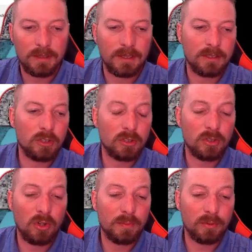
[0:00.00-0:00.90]
Like just to
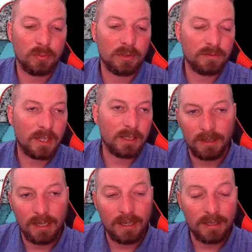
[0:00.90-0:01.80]
open one file.
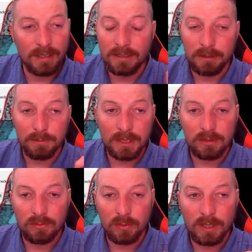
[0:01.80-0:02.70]
And it's a mix
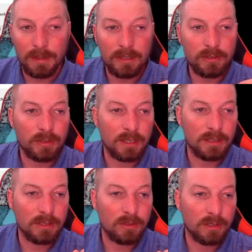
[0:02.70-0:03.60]
of what I'm answering on
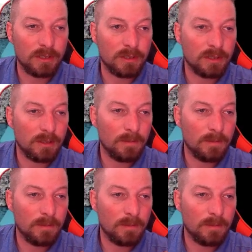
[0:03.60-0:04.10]
each of these.